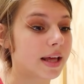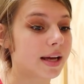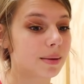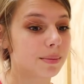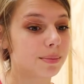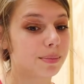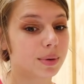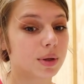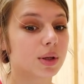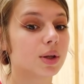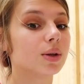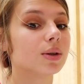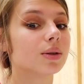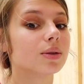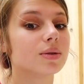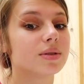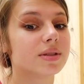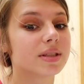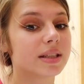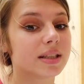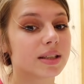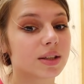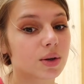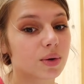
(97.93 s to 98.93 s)
like
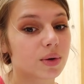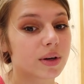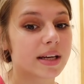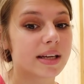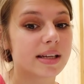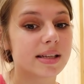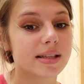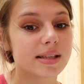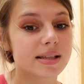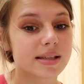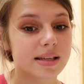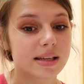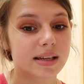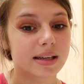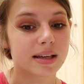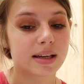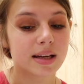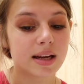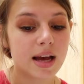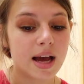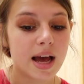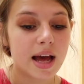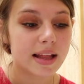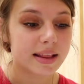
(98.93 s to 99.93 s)
blues and greens and
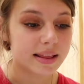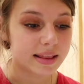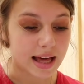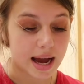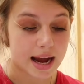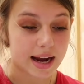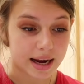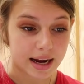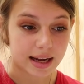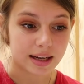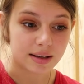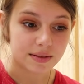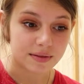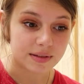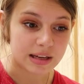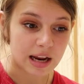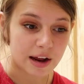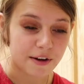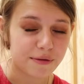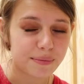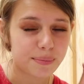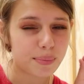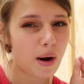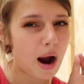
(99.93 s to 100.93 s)
that kind of
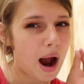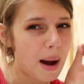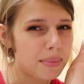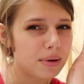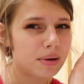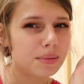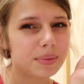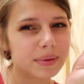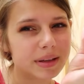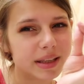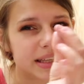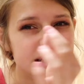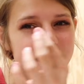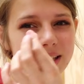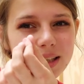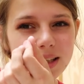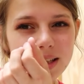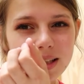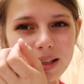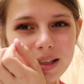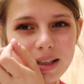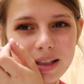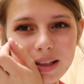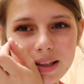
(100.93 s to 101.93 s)
stuff. Probably
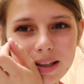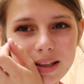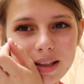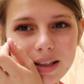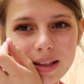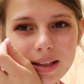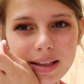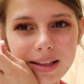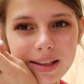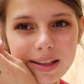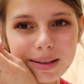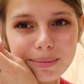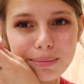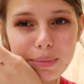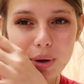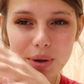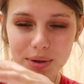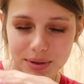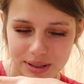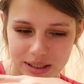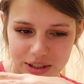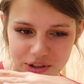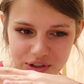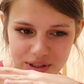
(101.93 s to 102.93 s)

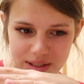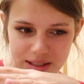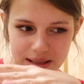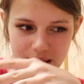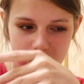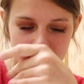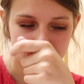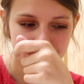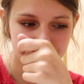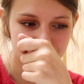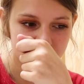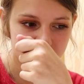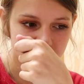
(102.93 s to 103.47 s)
mostly just that.